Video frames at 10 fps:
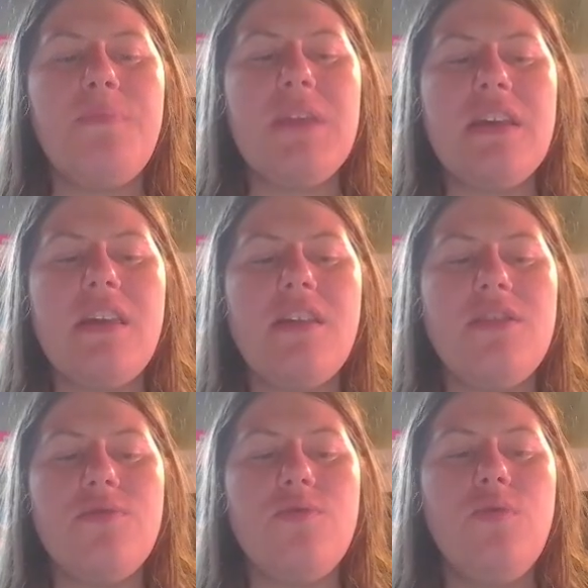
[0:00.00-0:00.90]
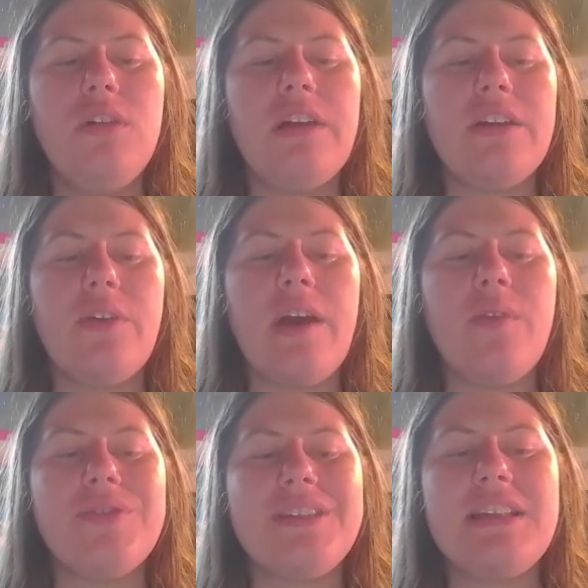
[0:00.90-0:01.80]
B U line going
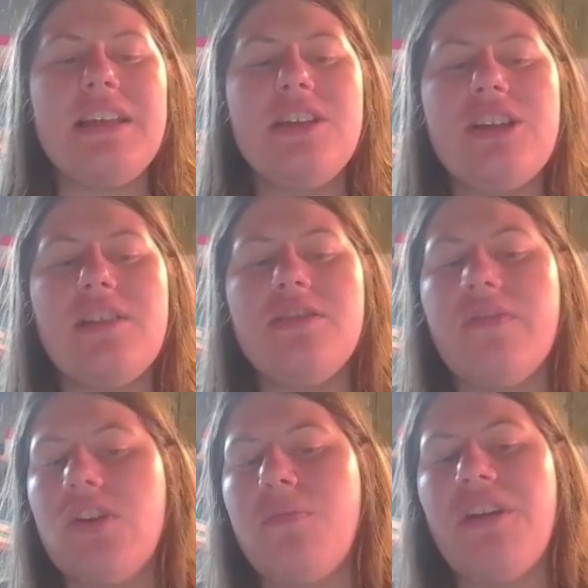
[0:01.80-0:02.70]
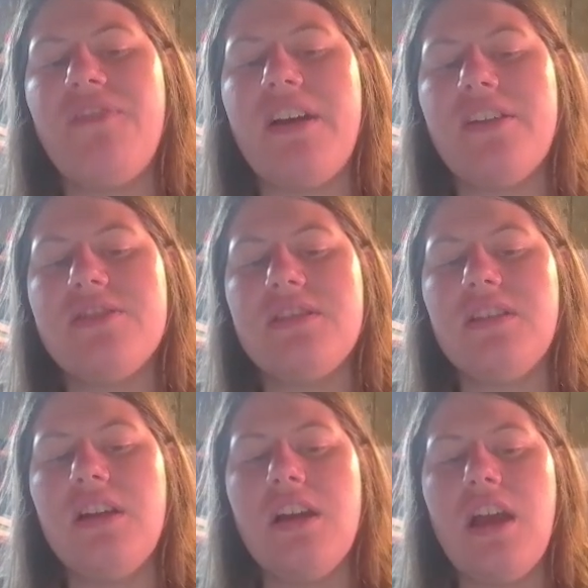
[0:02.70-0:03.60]
outwards. T shallow divot no
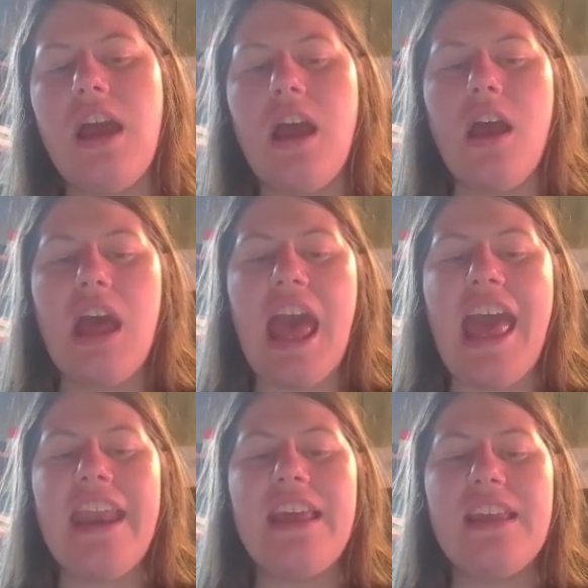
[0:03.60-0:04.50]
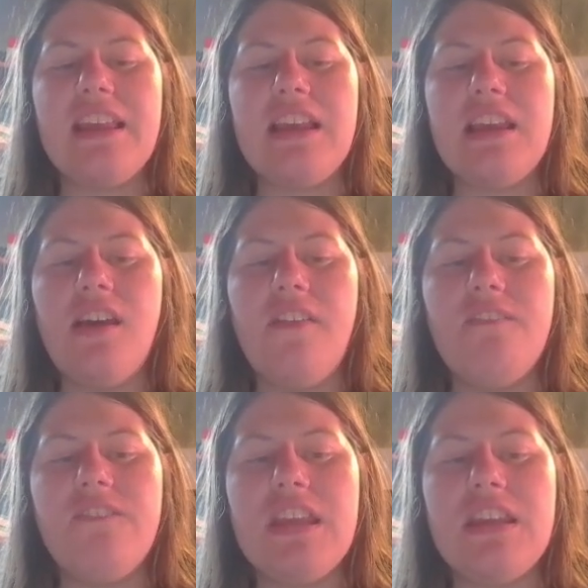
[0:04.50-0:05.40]
modifiers. N E
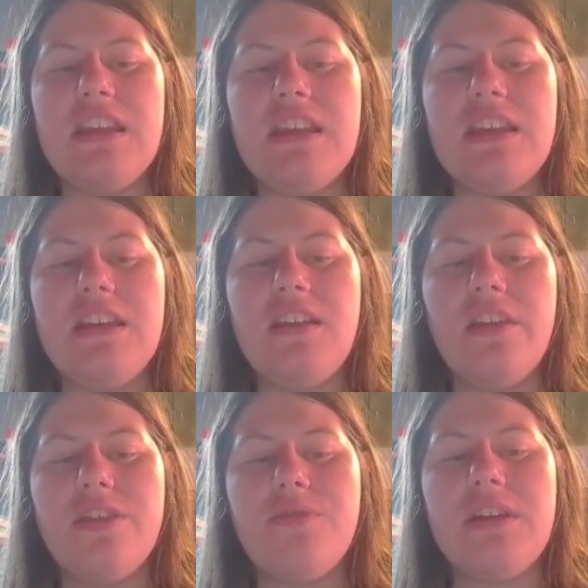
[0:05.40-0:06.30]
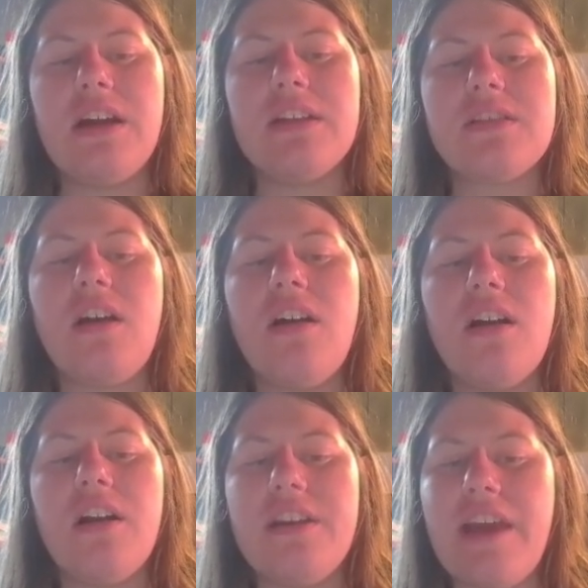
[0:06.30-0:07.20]
V E 3 dots.
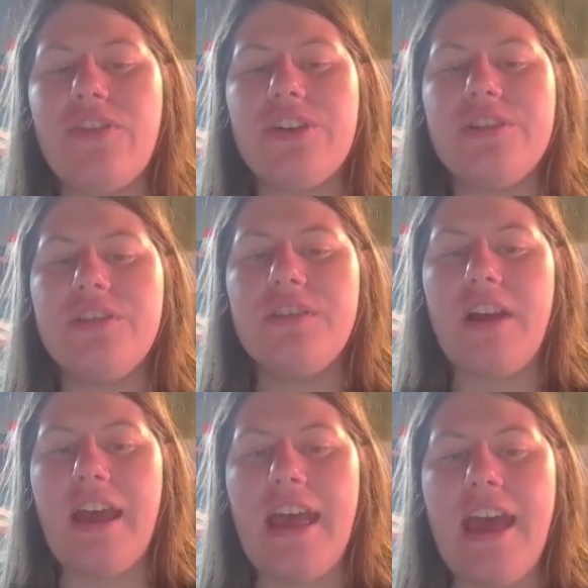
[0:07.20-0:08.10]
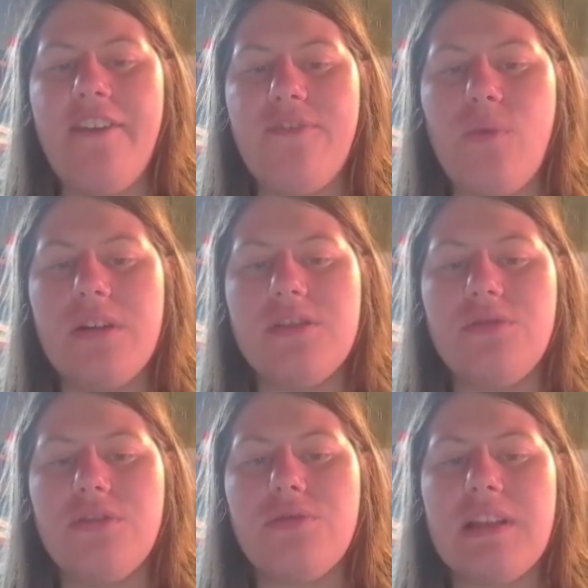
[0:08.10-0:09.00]
R never. F 1,
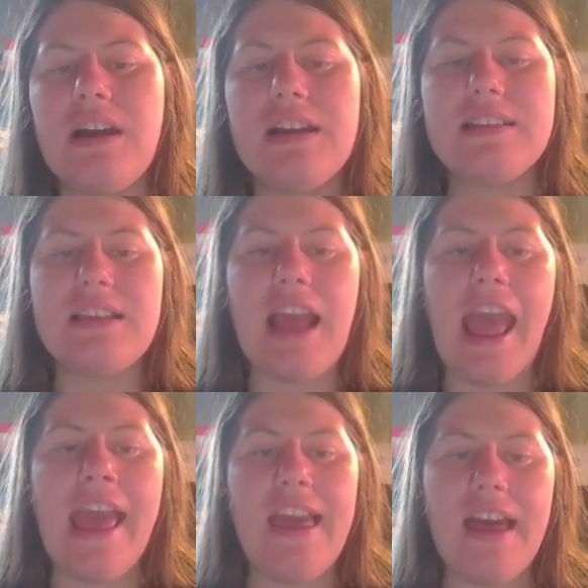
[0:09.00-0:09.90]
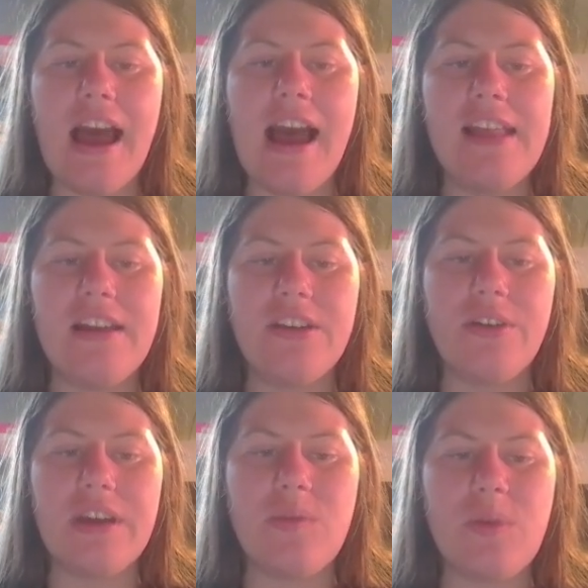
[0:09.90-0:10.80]
2, 3 lines. A I line
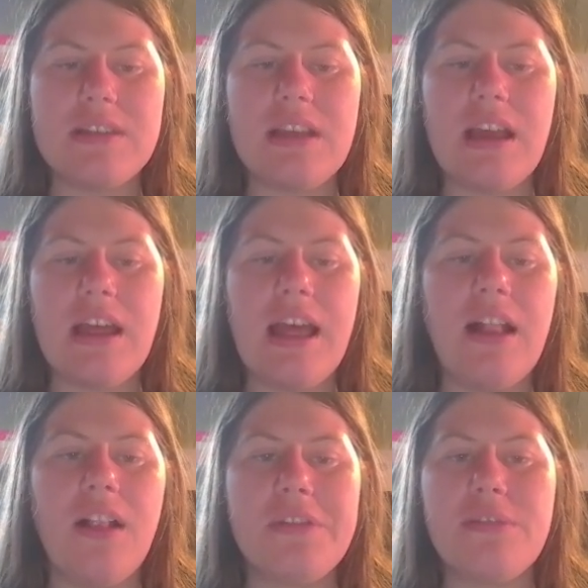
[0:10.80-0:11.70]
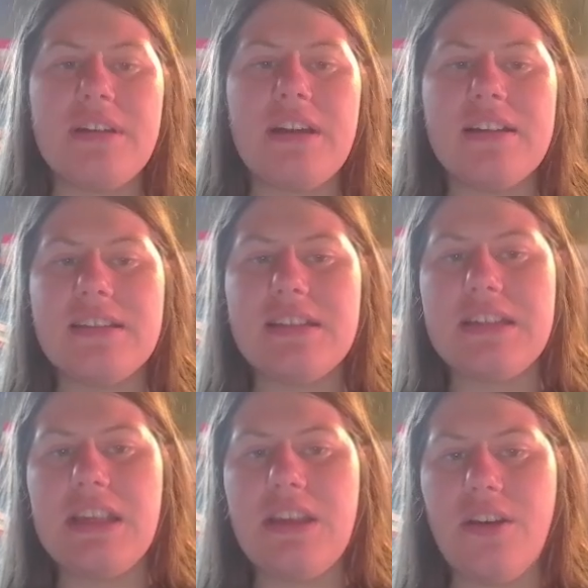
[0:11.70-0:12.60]
going inwards. L with 3 dots. T